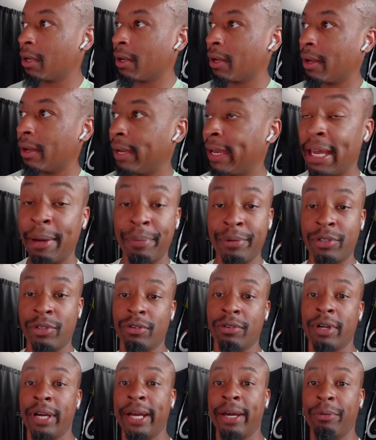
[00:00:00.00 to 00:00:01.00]
I happen to
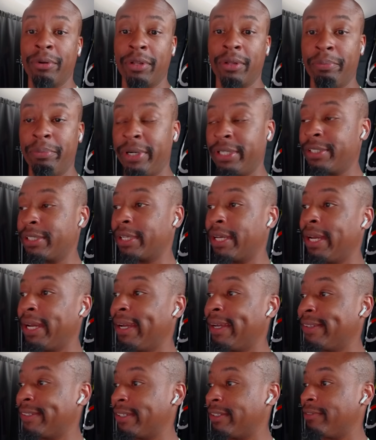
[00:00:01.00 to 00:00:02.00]
ride with a bunch of guys
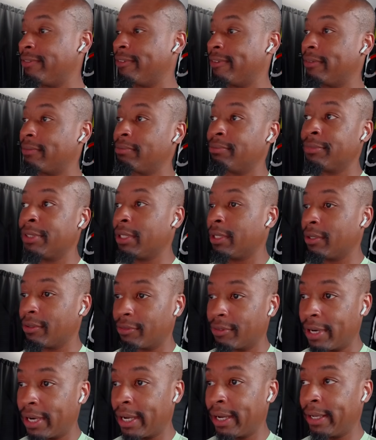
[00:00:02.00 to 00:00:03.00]
that
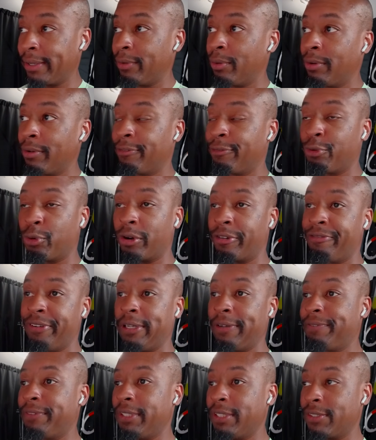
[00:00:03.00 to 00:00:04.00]
ride
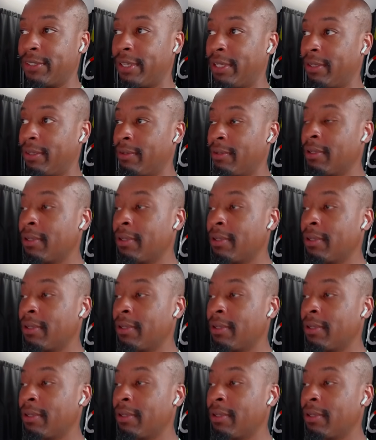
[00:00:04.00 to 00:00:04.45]
450s, and